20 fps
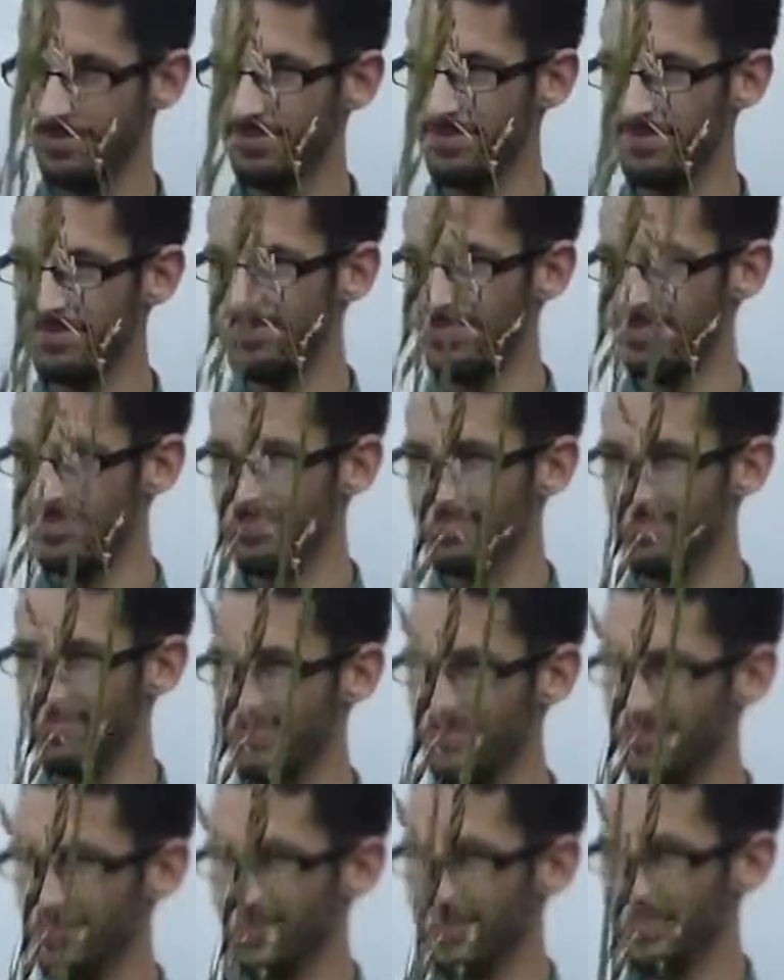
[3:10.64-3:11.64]
and it was
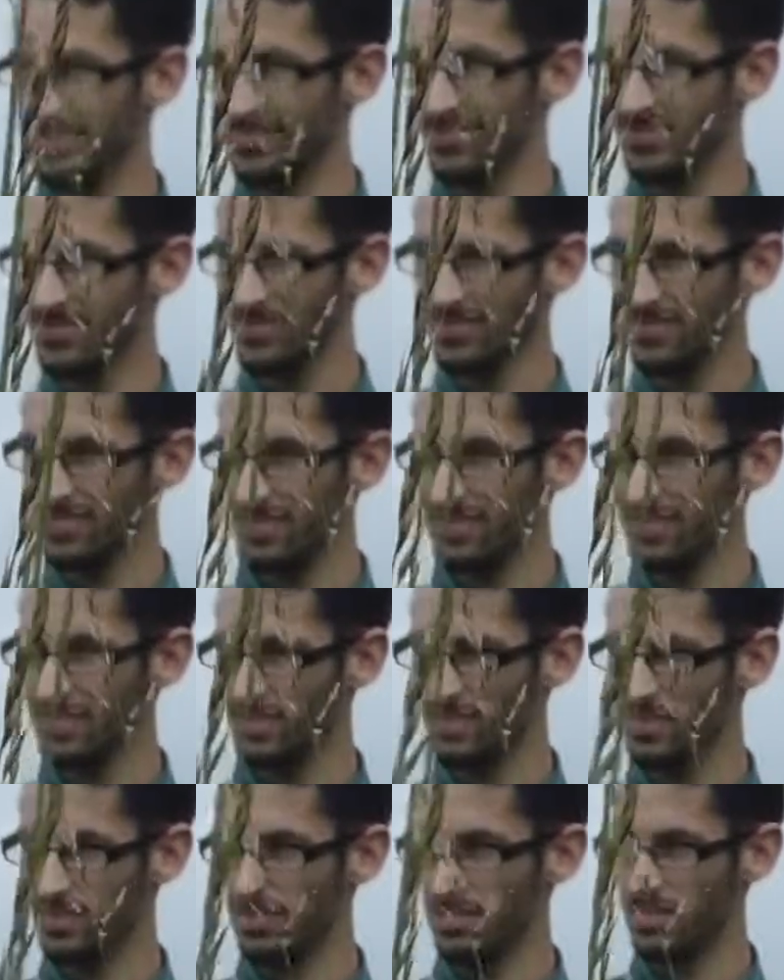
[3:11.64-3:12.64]
grazed by sheep.
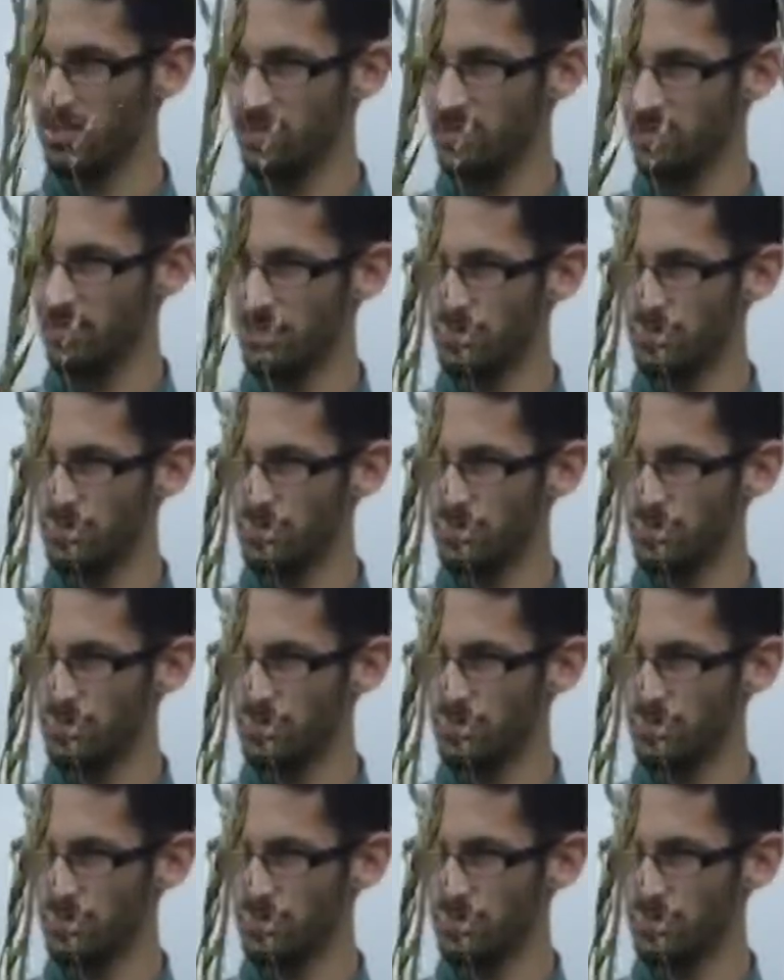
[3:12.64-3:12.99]
So there